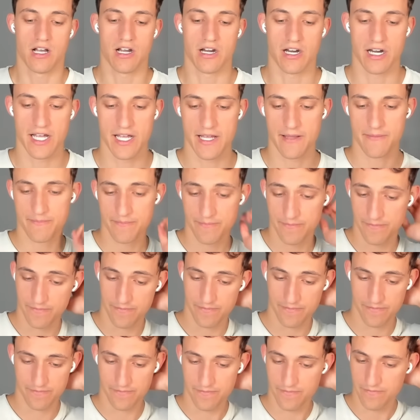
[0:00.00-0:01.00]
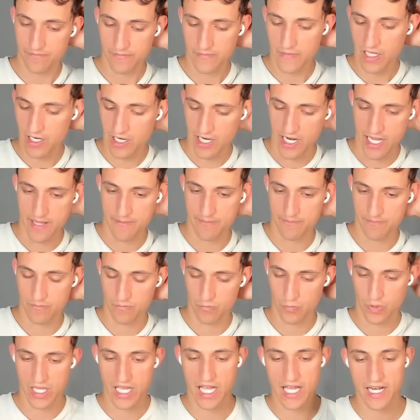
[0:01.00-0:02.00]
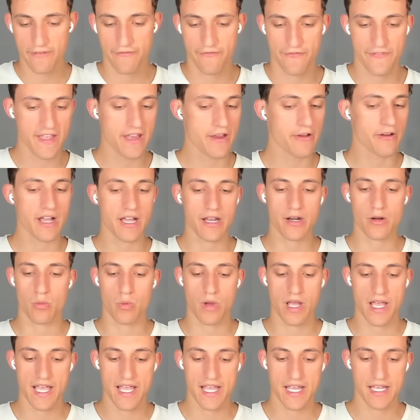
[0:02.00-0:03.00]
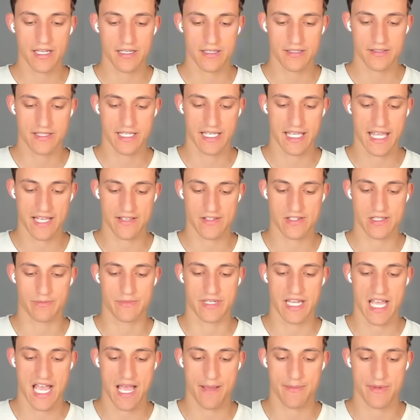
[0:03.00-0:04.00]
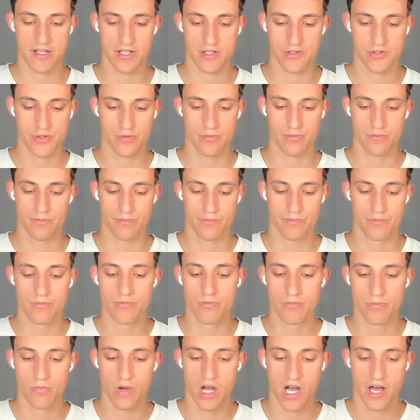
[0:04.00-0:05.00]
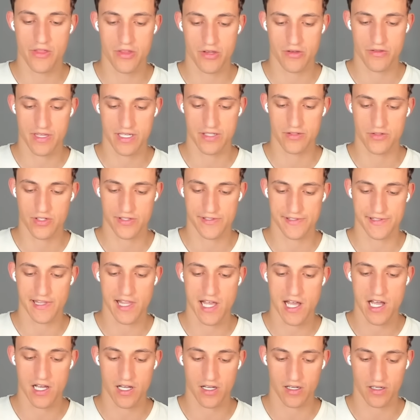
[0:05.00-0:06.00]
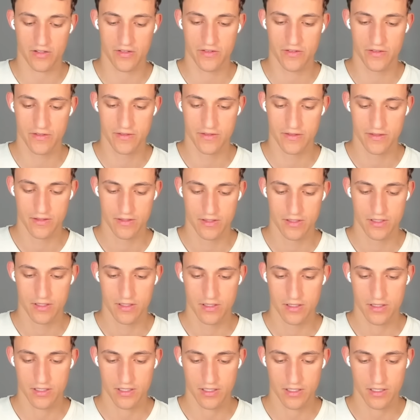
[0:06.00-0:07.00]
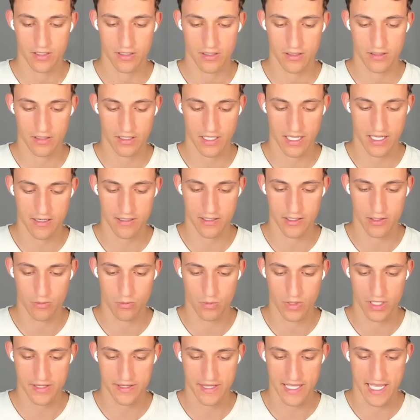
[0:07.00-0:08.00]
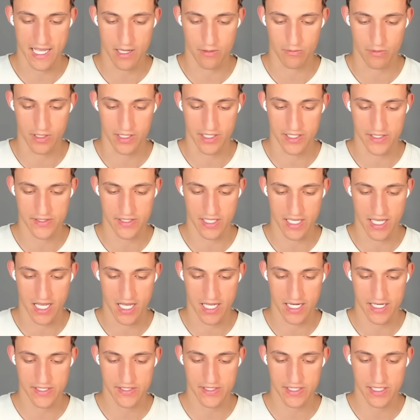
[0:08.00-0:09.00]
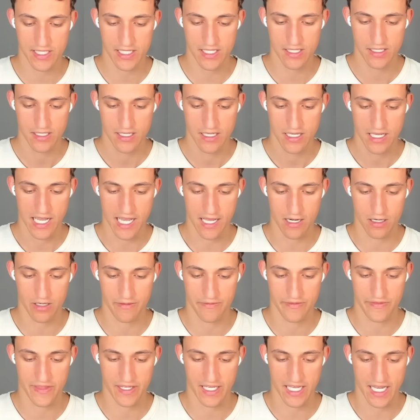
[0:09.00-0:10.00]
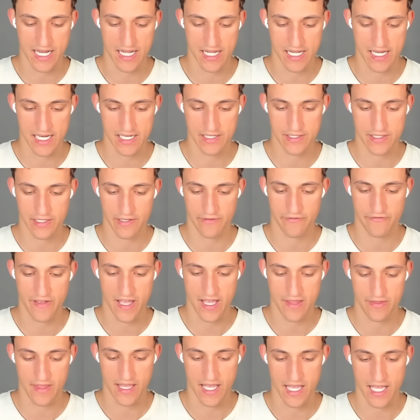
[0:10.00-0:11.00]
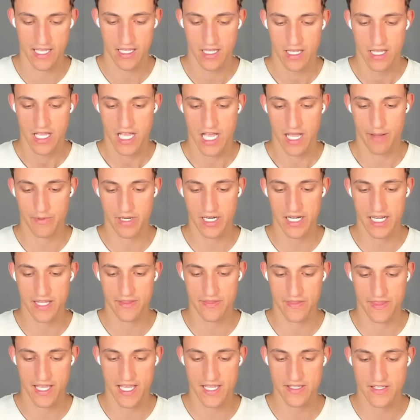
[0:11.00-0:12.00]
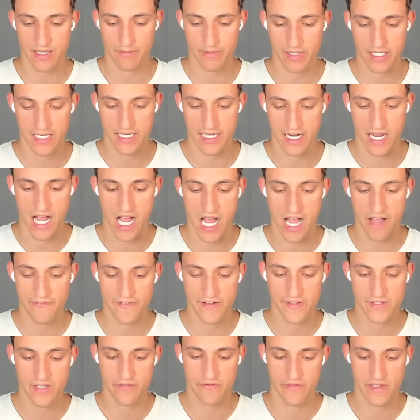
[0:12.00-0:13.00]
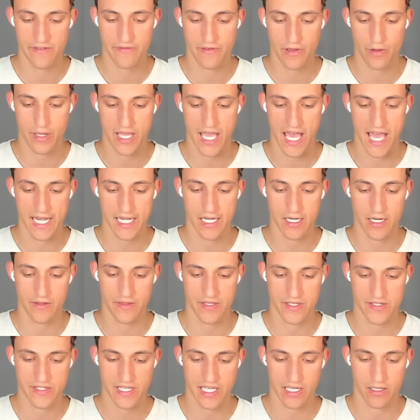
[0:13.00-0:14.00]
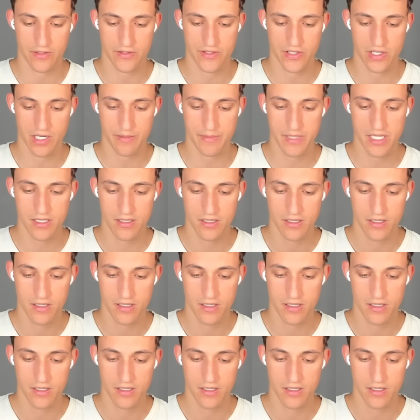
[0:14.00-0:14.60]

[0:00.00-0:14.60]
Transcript: Alright. Alright, we gotta figure out a way to get some damage other than just logs. I don't know what that was. Honestly, I don't even think I need to defend that. I'm gonna hit this. I'm gonna hit an offensive Evo Cannon on the Skeleton Army.